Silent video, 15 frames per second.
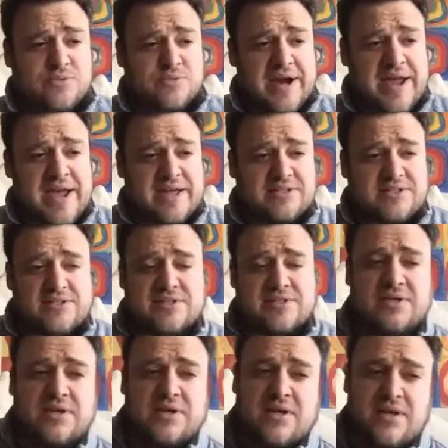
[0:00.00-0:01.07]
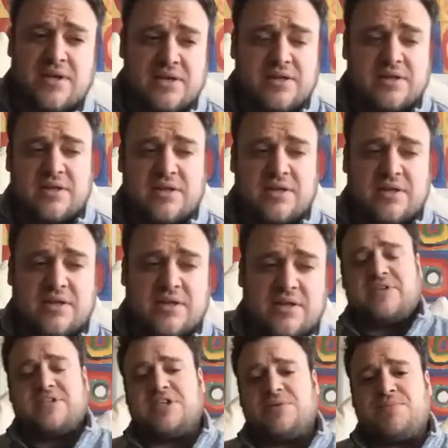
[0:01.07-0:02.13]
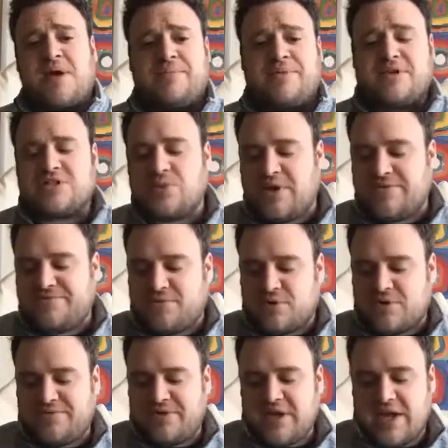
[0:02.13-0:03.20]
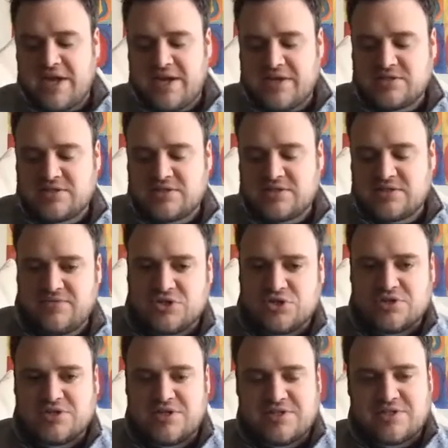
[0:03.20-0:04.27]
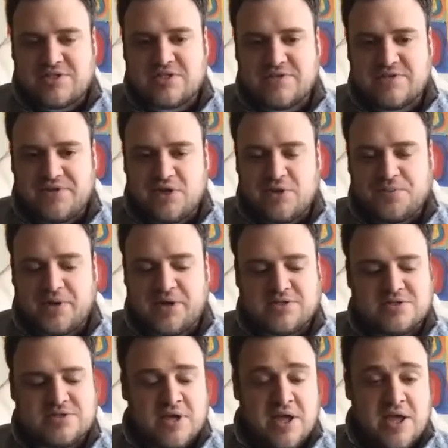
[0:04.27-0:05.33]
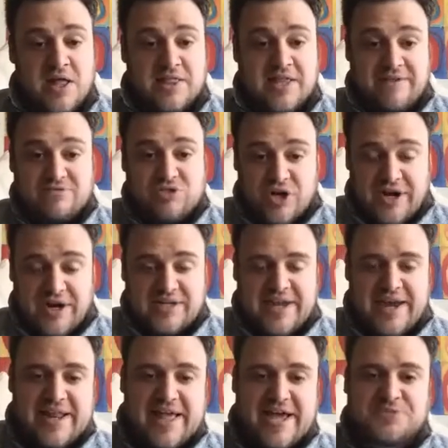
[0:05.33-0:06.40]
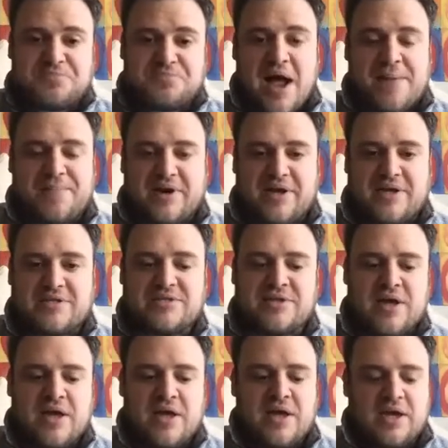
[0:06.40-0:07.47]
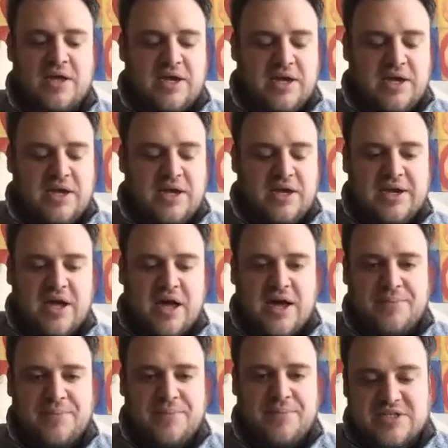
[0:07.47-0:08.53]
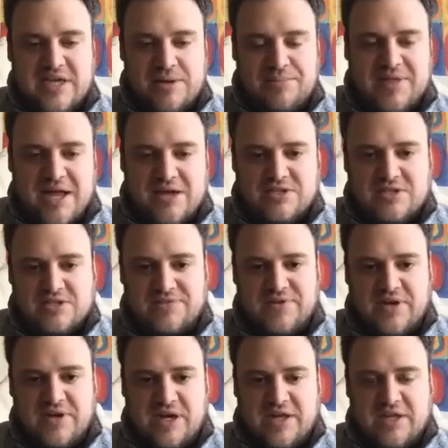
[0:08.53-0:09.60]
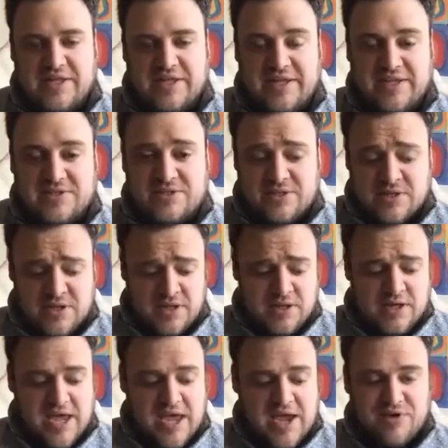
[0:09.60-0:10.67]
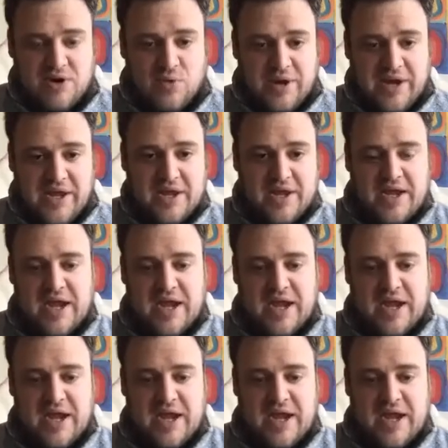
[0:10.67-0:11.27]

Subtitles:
We're at 11 team members. So we have 4 VAs, virtual assistants in the Philippines that I've trained to analyze properties. And then, I send them thousands of leads every week.